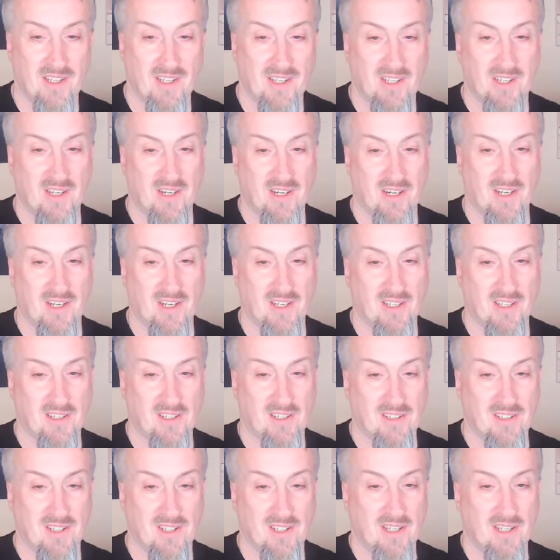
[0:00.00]
all right,
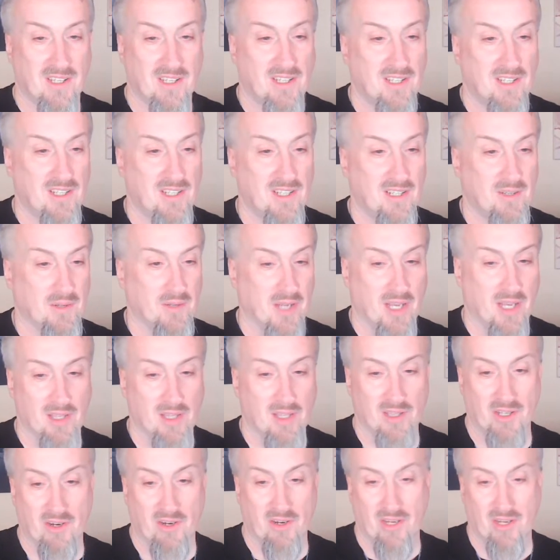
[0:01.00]
and we got
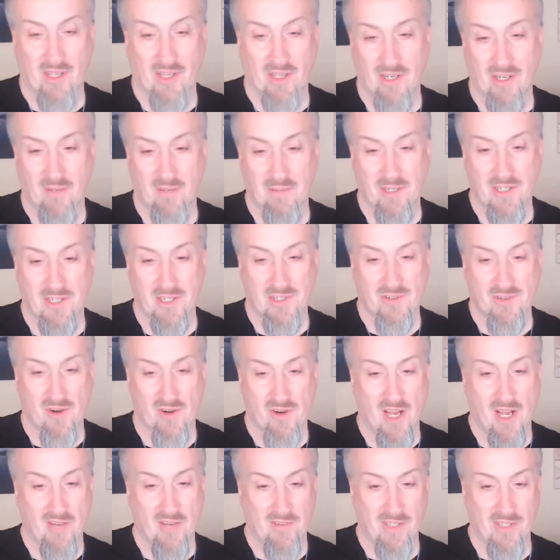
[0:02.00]
Lyric here, but he's
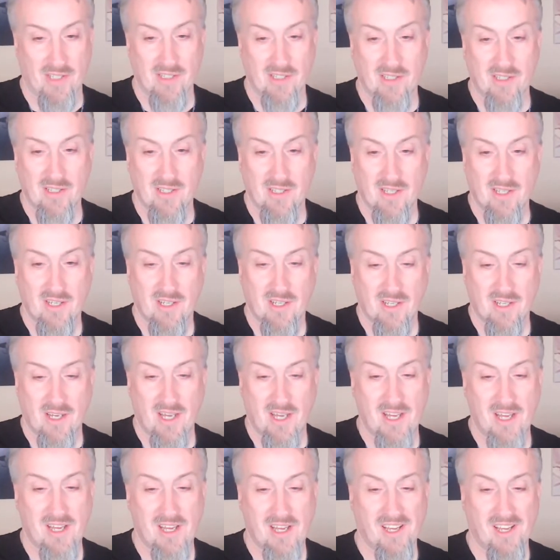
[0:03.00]
driving.
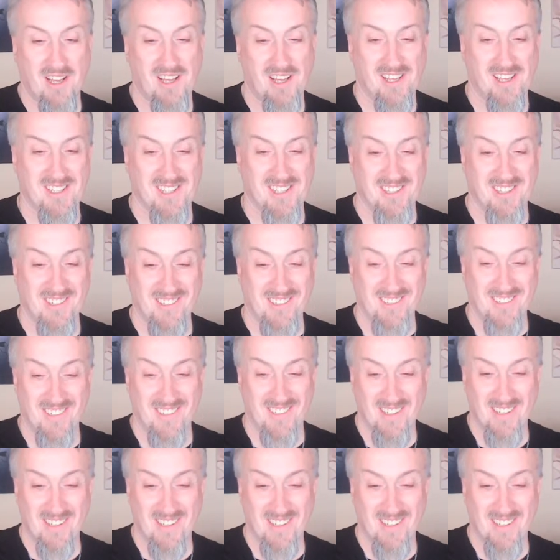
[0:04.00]
So